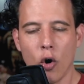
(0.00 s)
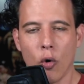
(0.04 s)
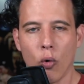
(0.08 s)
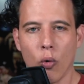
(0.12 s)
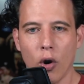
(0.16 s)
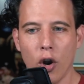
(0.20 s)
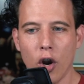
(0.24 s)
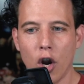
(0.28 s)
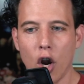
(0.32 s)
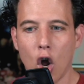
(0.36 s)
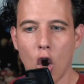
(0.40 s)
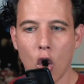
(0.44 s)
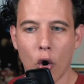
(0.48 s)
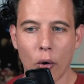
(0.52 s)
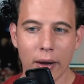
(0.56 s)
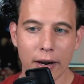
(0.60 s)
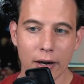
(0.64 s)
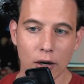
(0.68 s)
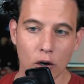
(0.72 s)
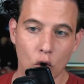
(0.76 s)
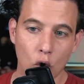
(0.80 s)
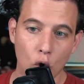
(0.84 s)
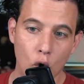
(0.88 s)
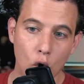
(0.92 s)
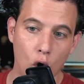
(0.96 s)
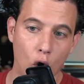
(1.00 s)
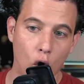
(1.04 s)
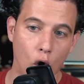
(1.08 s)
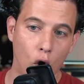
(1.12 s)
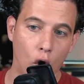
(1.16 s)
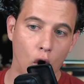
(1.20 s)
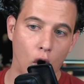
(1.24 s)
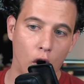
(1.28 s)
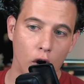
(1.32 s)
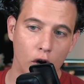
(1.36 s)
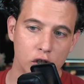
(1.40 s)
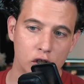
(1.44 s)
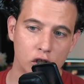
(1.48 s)
Renault and
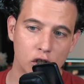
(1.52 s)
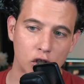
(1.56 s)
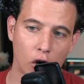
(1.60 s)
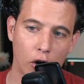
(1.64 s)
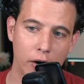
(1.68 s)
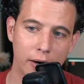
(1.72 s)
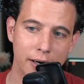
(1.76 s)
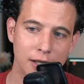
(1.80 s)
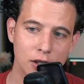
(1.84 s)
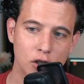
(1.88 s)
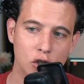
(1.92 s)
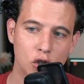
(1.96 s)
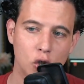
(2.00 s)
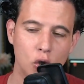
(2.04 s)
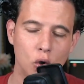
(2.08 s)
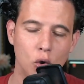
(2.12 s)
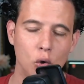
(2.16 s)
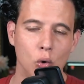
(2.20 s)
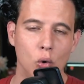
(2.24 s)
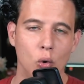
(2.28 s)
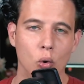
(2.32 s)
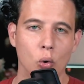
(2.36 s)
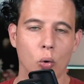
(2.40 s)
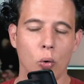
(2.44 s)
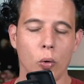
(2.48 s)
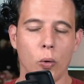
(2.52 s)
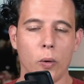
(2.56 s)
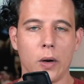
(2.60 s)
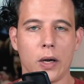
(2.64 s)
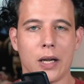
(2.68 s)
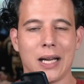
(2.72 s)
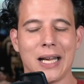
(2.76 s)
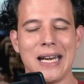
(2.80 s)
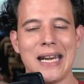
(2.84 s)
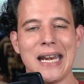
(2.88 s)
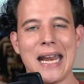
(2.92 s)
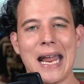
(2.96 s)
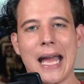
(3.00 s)
Google are starting to
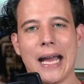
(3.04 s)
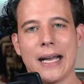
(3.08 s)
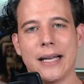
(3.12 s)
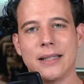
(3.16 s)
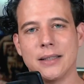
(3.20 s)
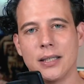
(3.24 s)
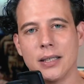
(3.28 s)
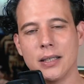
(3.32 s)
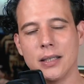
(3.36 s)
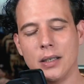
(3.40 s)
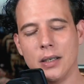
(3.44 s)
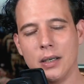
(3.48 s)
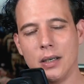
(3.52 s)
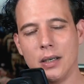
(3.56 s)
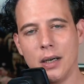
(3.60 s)
connect